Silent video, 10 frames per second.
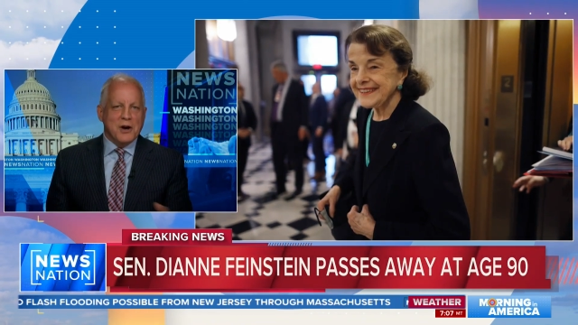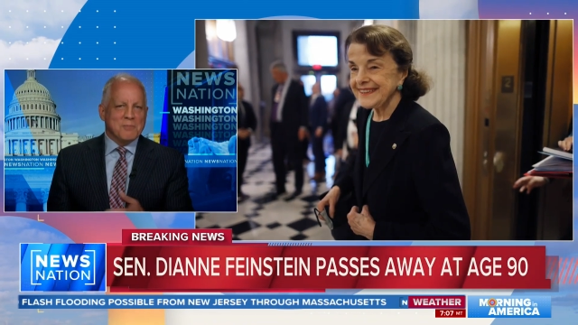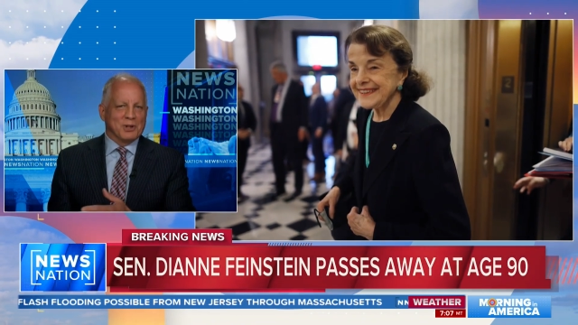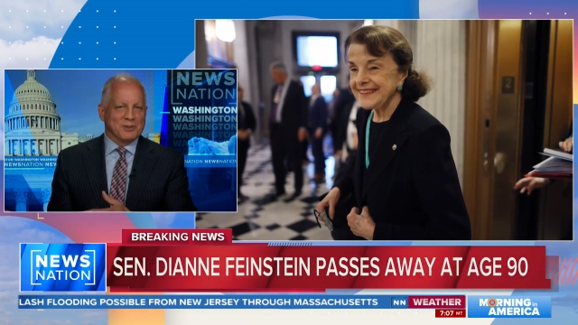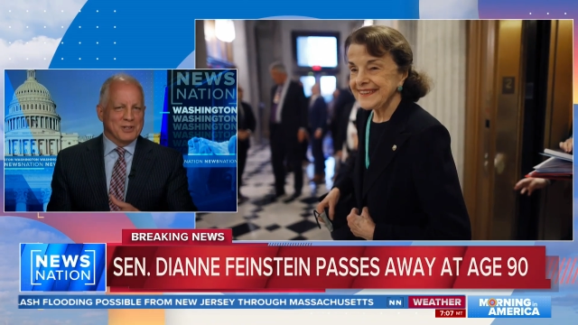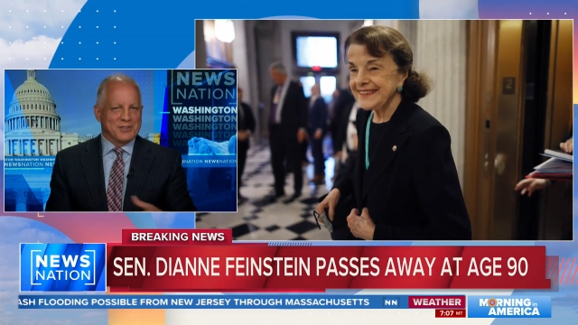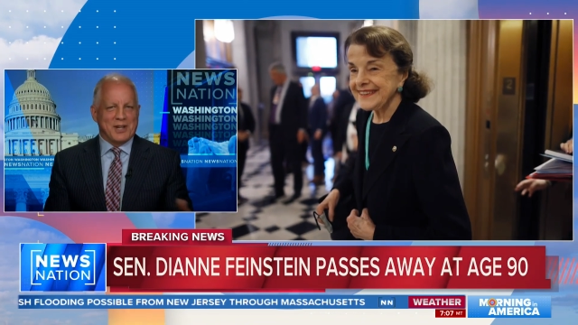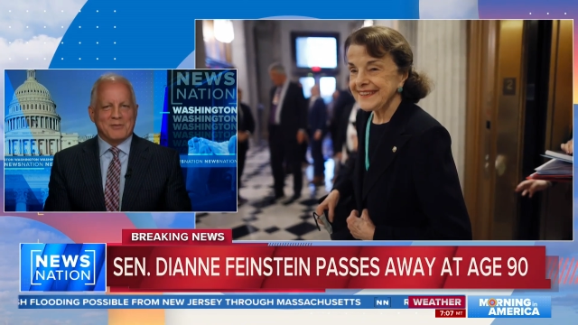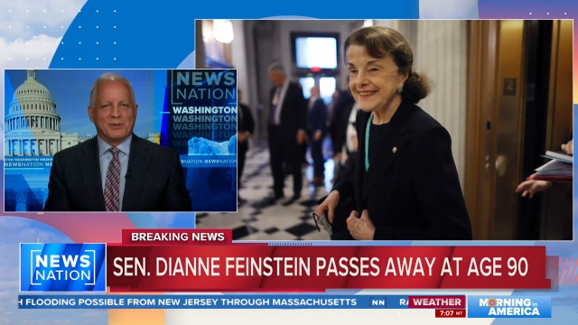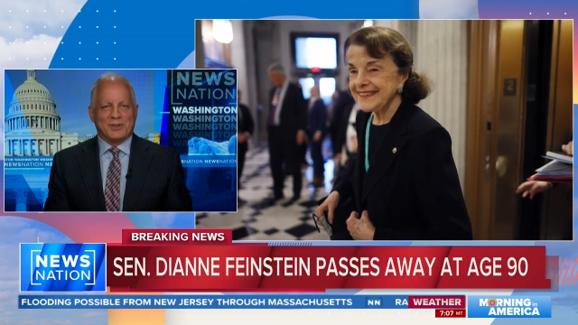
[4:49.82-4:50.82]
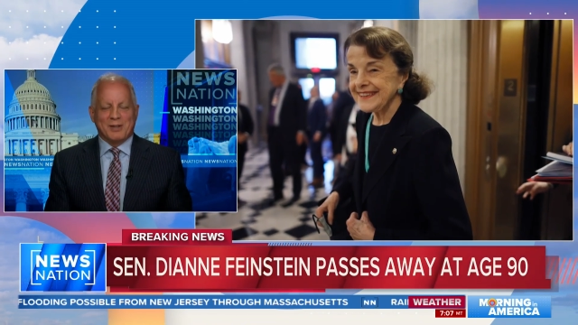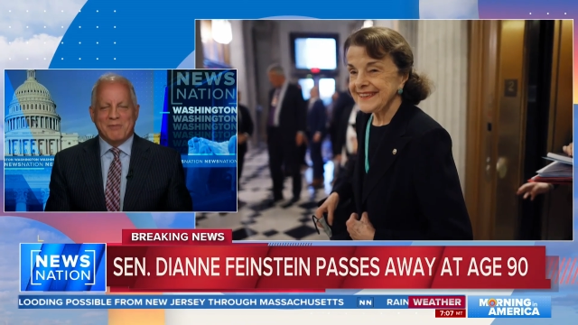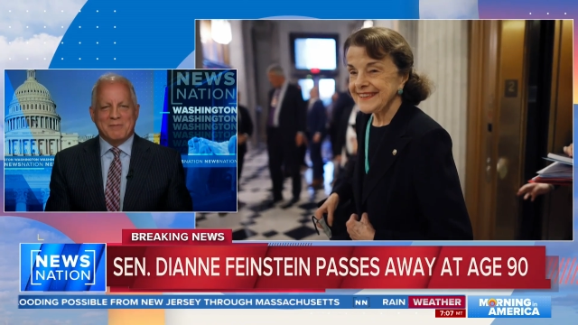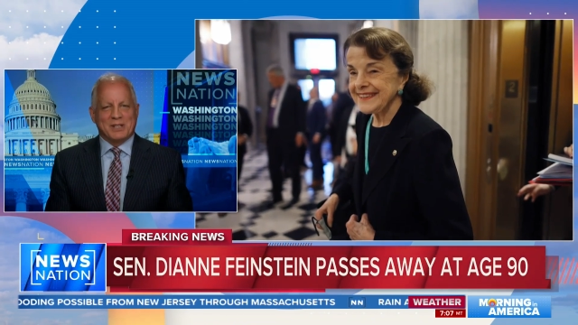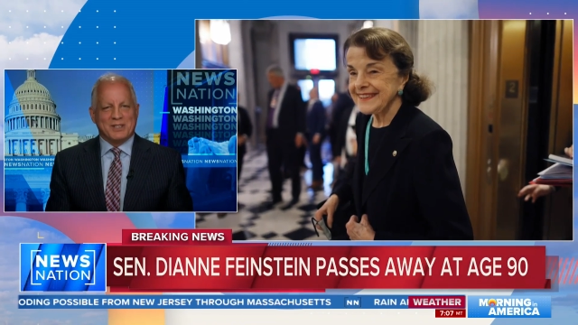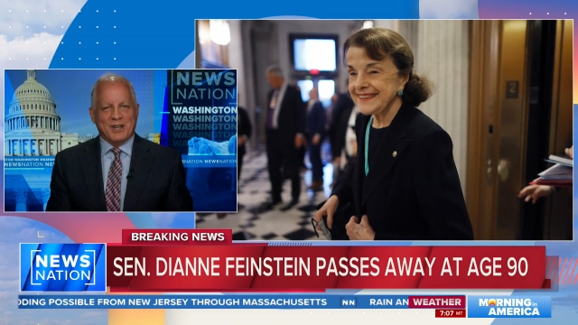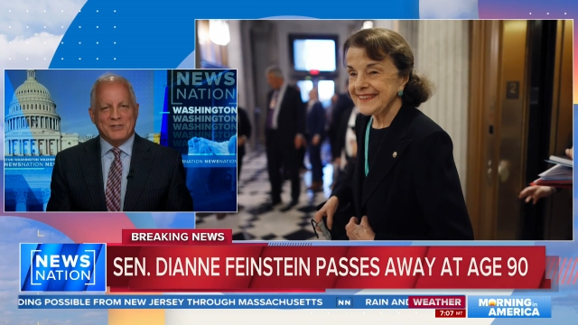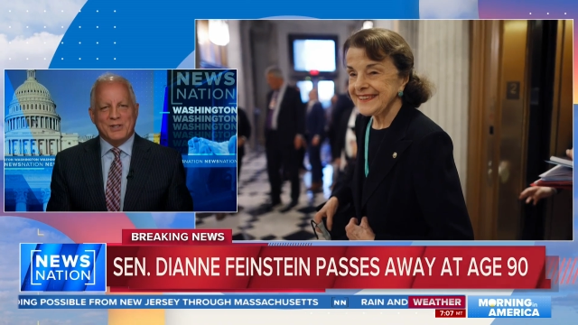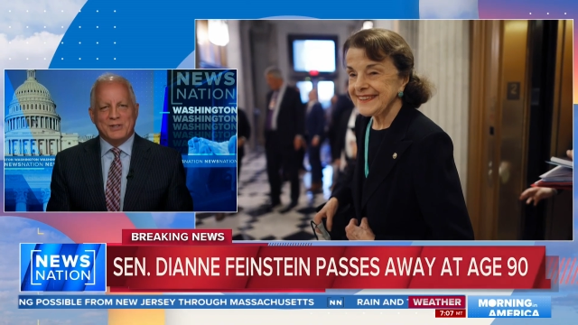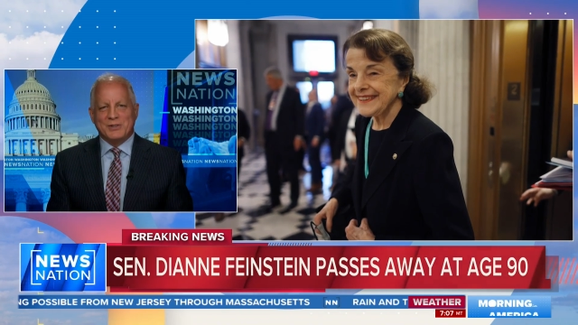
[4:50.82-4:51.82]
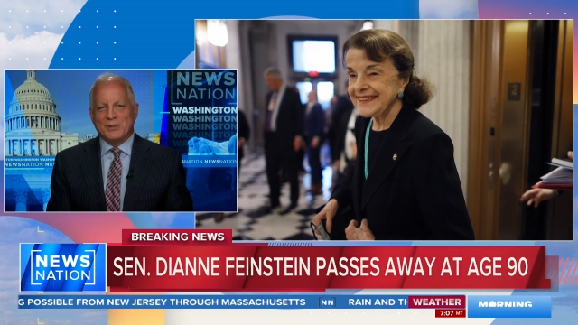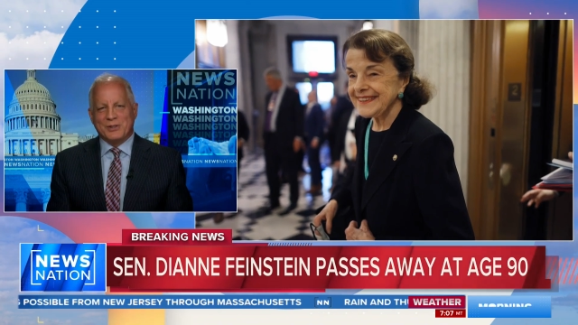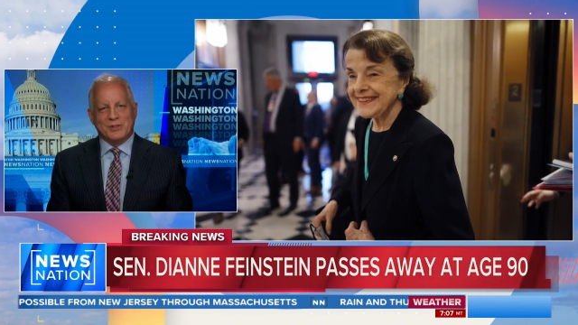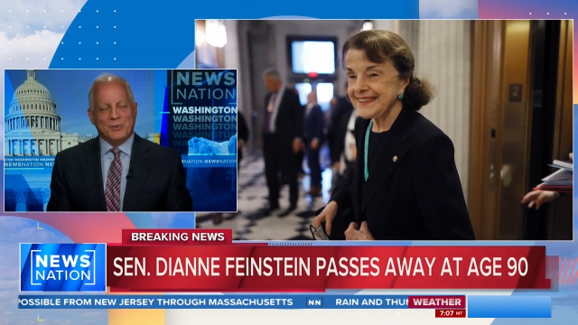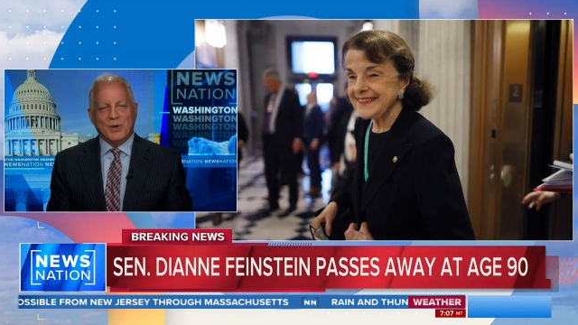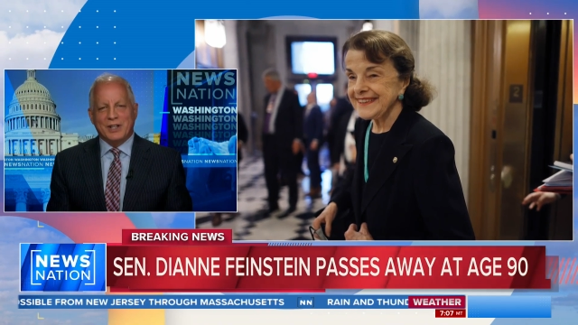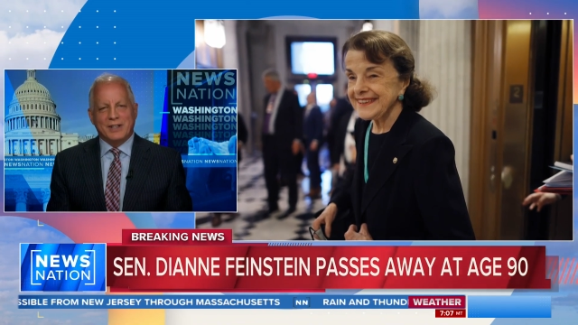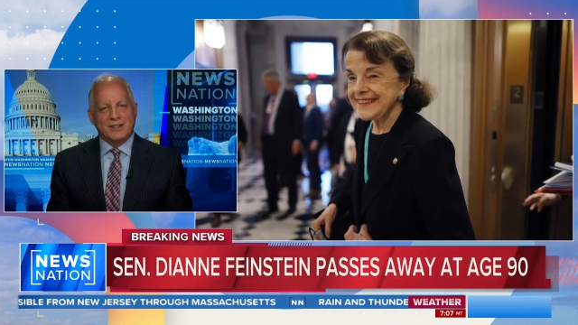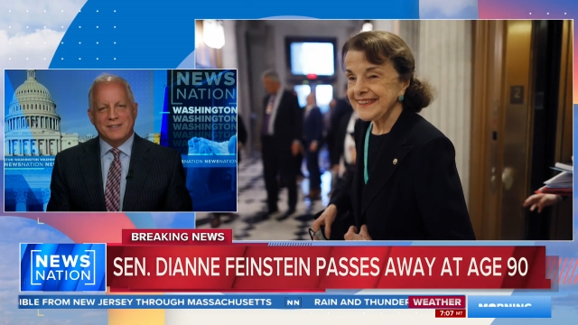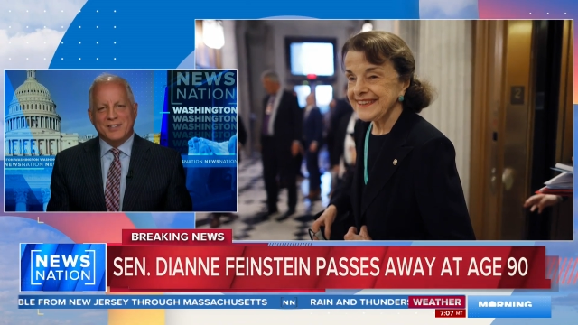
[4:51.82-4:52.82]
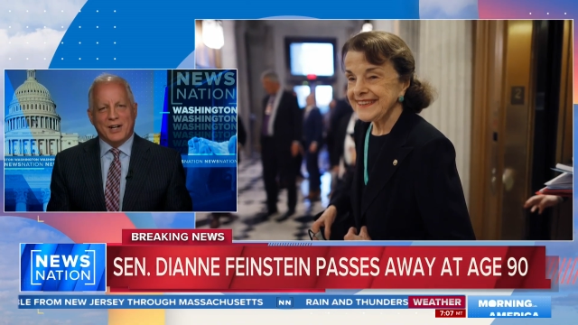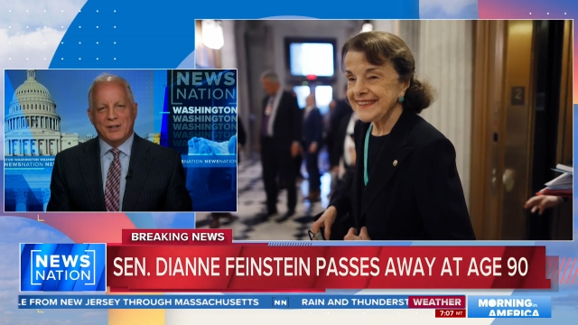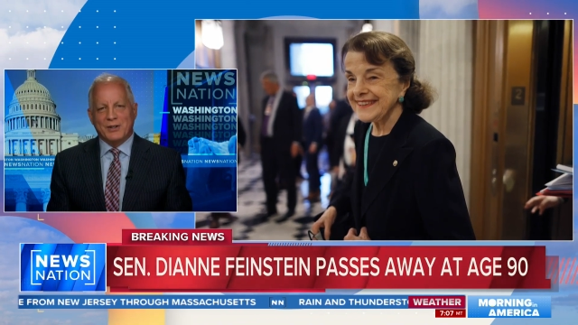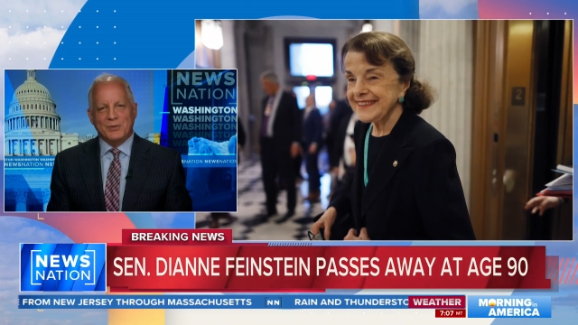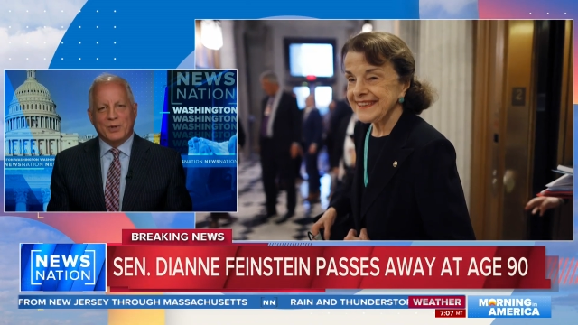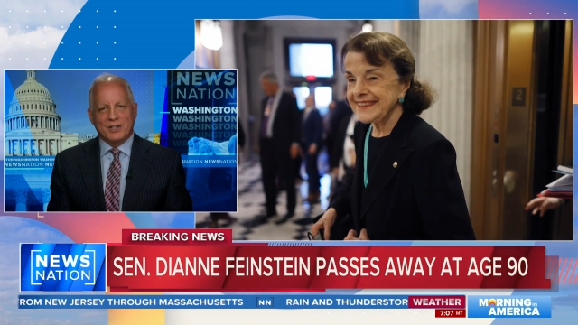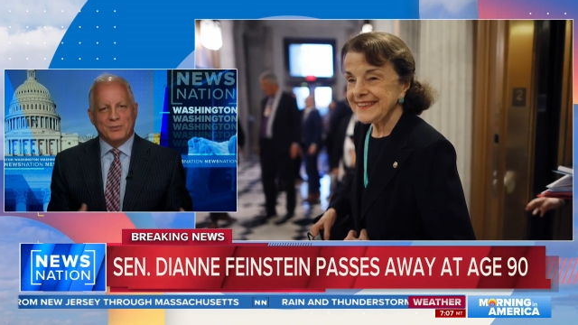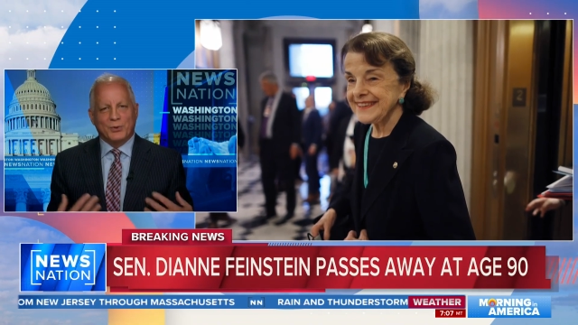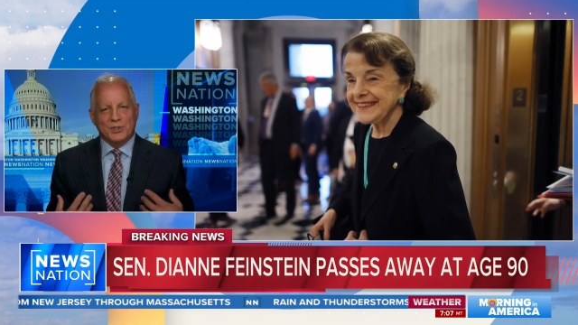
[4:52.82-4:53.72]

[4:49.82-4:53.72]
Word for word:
Speaker 1: But uh, several, uh, maybe a dozen or twenty senators wear, wore